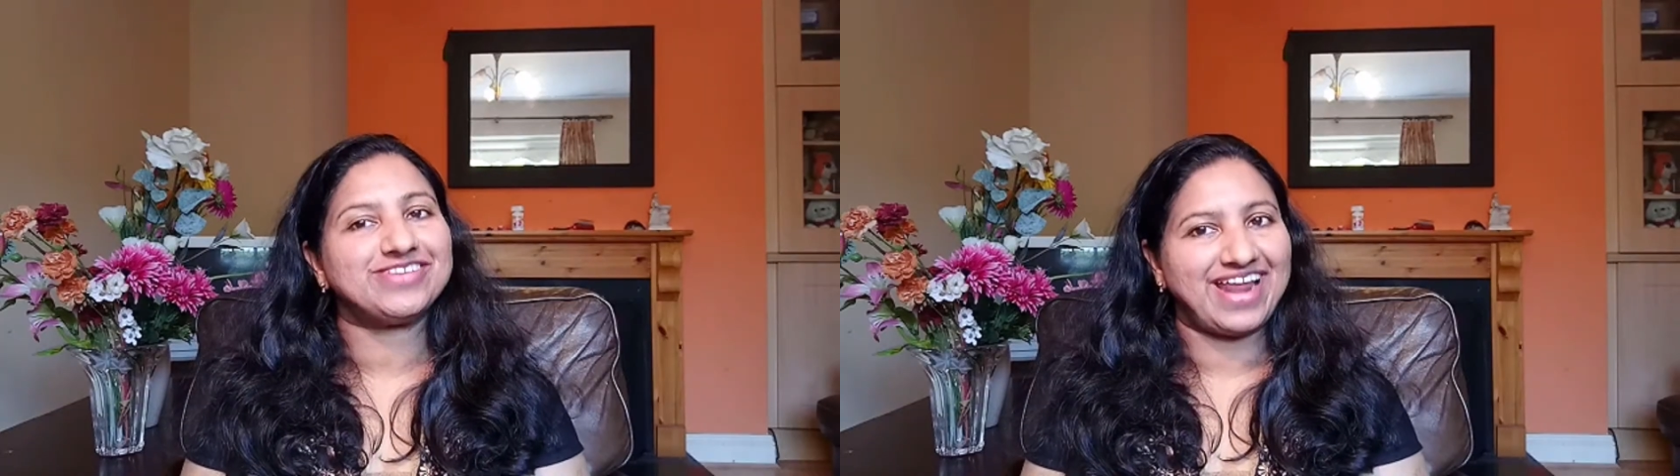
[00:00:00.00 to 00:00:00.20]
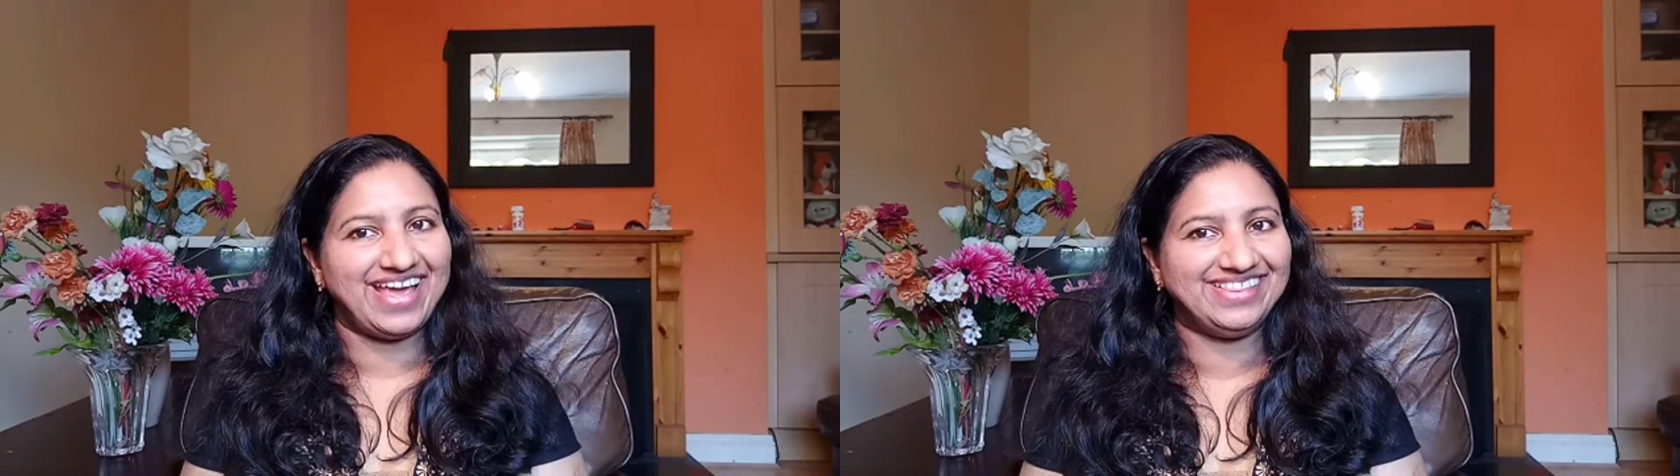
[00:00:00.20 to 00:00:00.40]

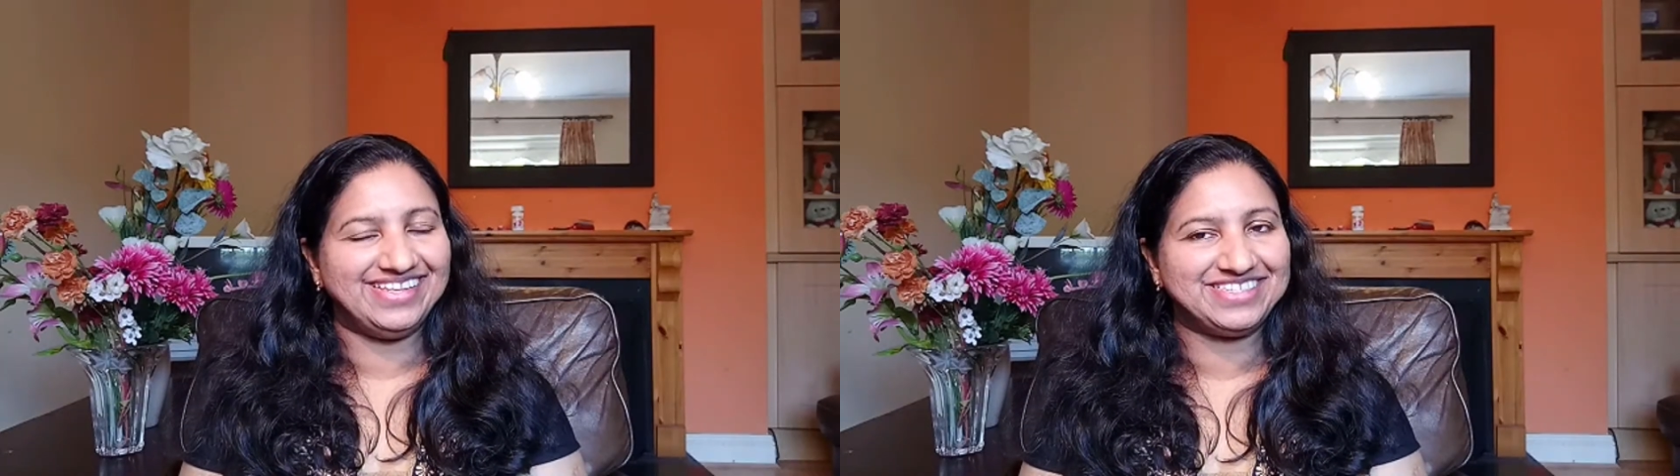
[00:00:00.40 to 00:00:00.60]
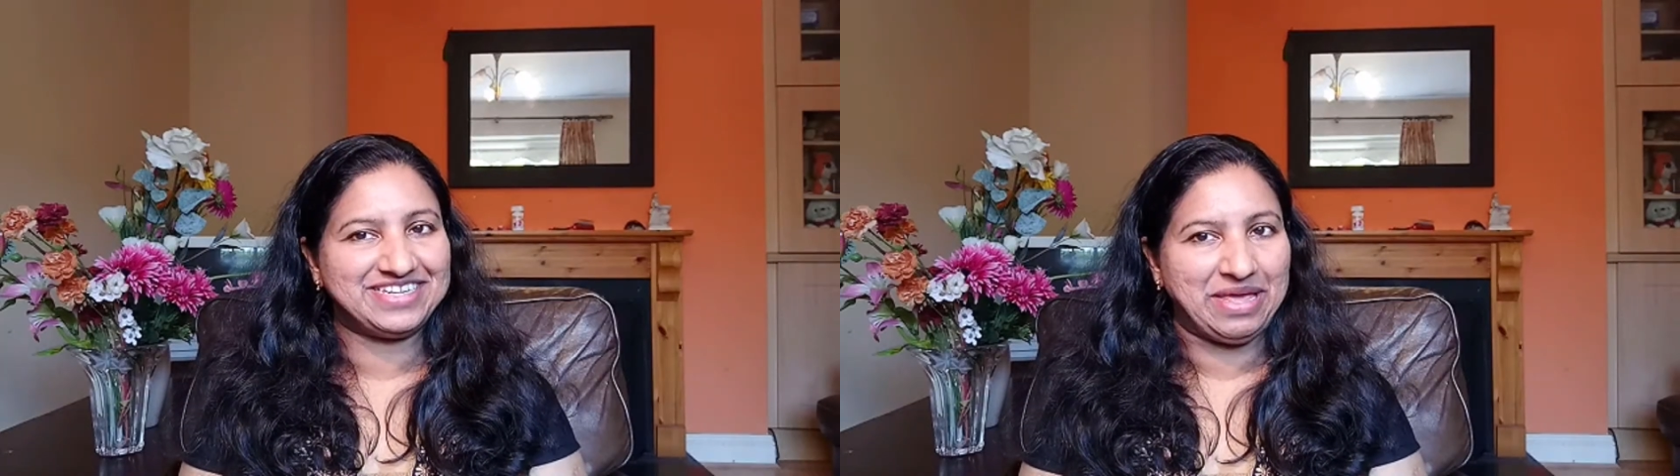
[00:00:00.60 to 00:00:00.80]
try
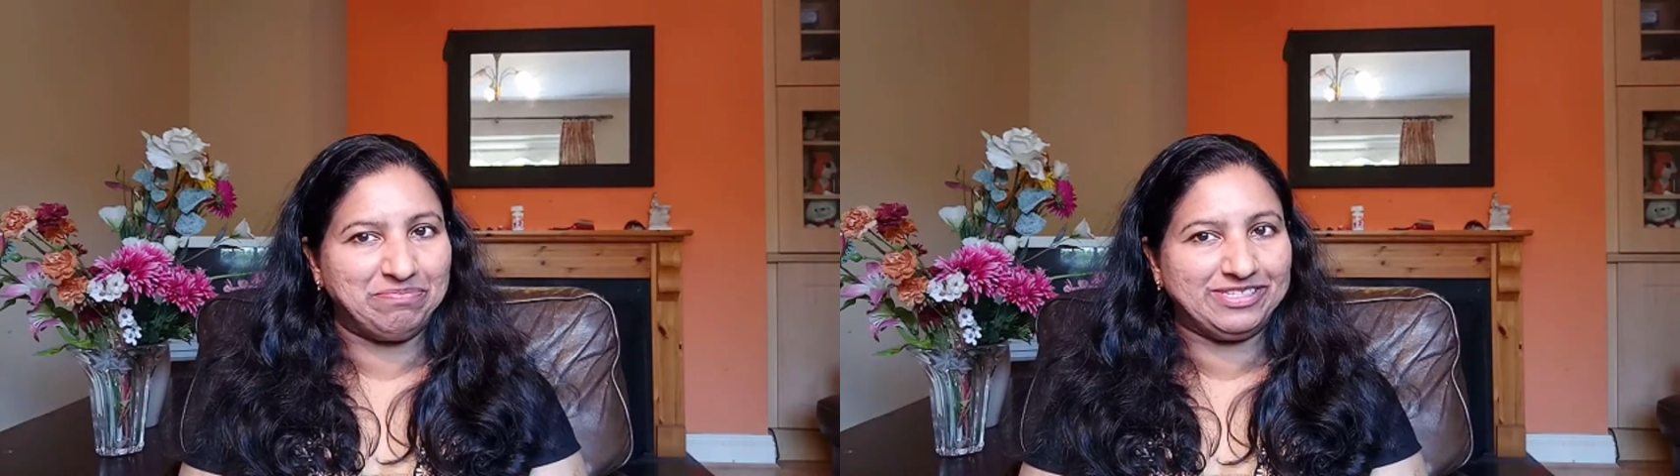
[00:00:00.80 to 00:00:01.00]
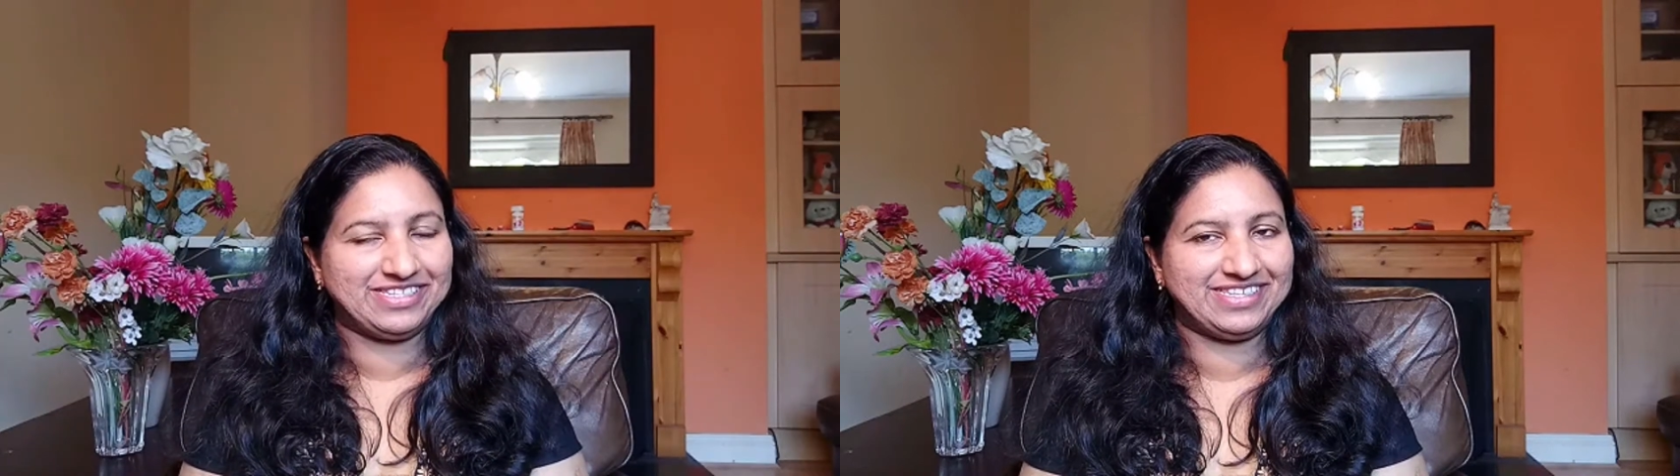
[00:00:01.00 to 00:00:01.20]
these
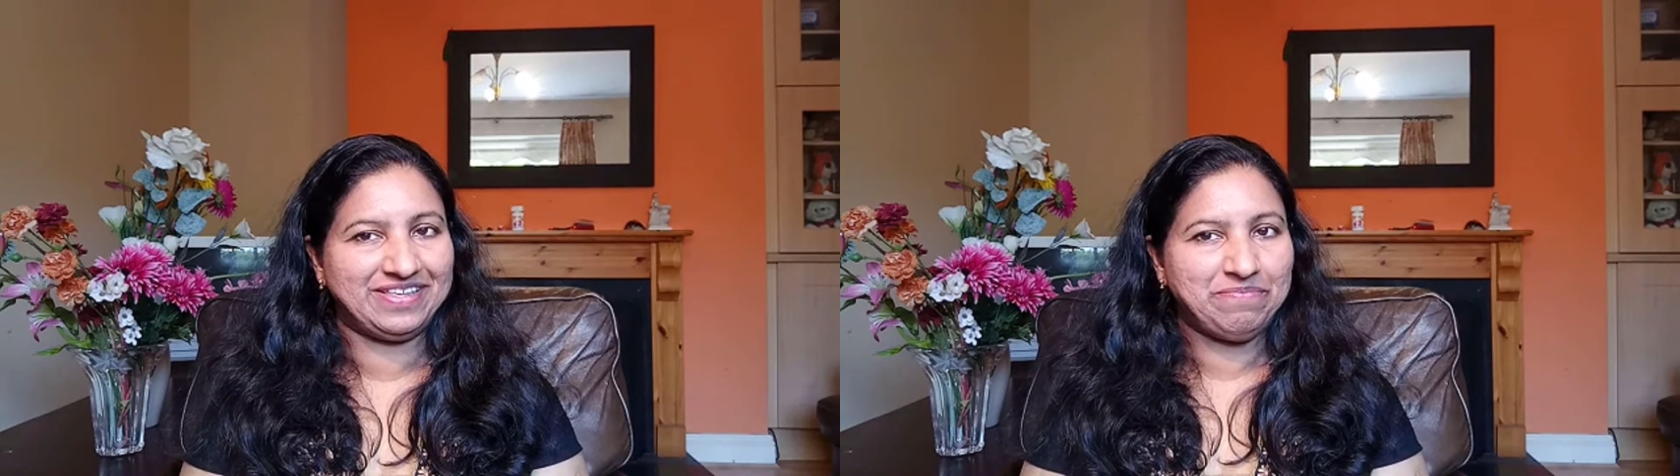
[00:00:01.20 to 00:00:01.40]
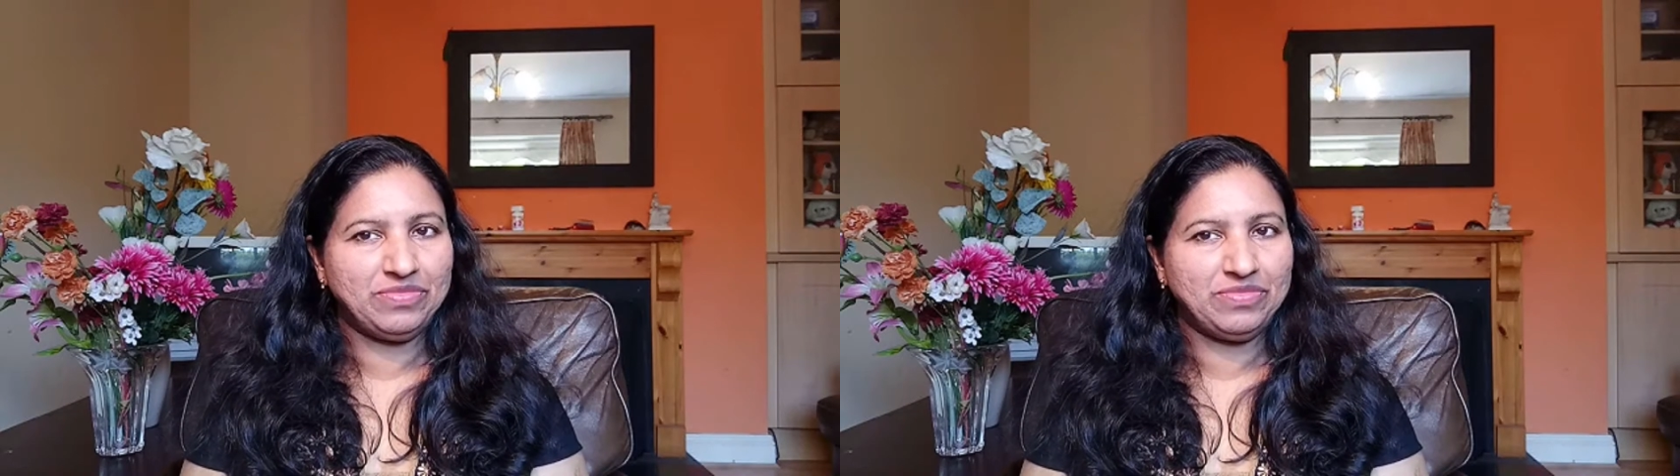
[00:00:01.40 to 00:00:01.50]
tips.